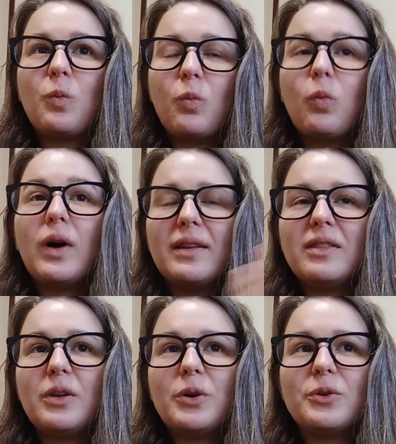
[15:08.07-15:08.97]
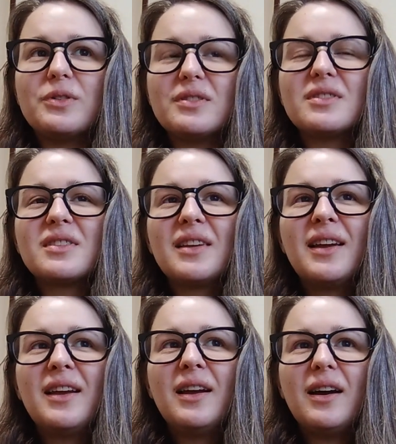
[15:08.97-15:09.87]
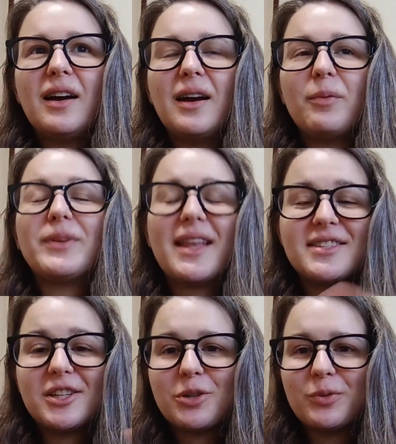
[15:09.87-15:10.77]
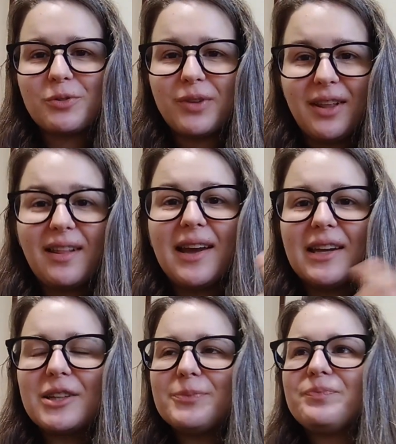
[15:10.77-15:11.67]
what that session was really like,